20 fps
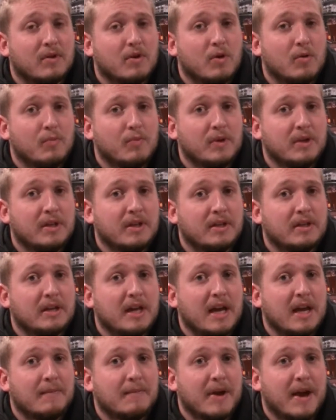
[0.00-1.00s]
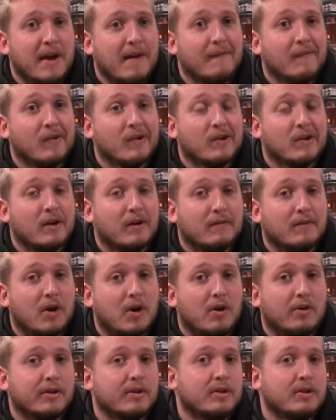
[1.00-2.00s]
opening game ever of
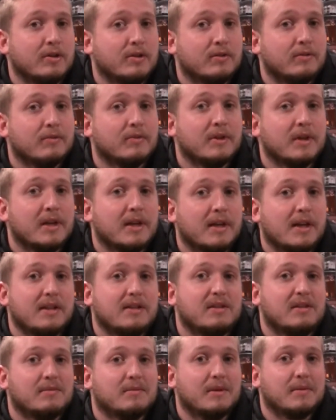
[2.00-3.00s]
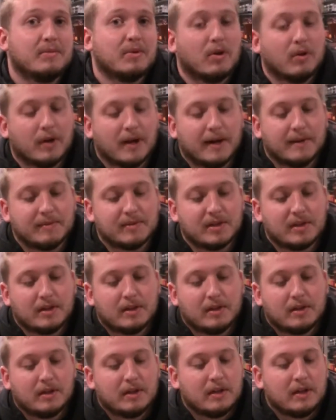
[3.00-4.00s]
all the new NCAA programs.
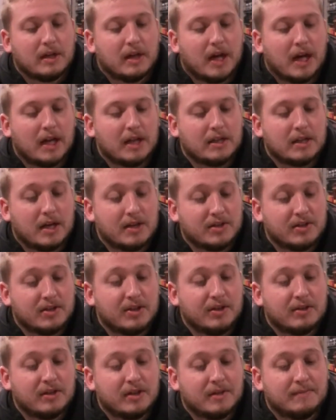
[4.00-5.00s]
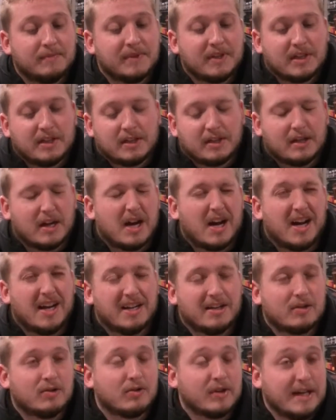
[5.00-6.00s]
Tusculum
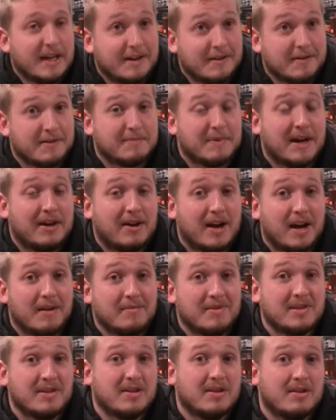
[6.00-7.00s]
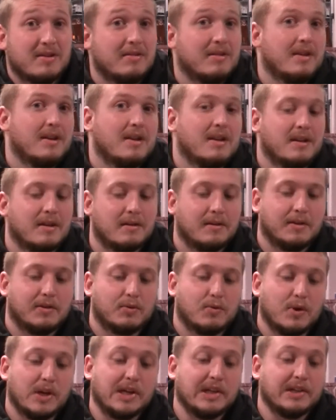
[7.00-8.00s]
got creamed by Limestone
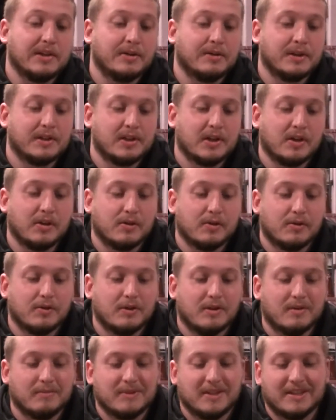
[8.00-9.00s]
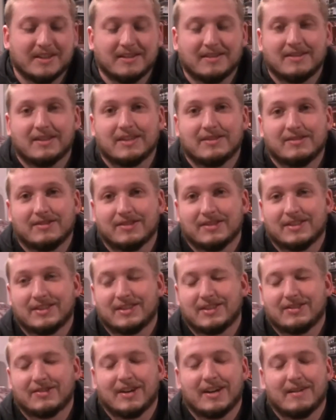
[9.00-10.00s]
22-2. I mean, that's just
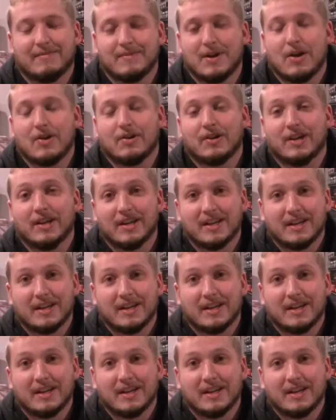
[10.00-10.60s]
straight up murder.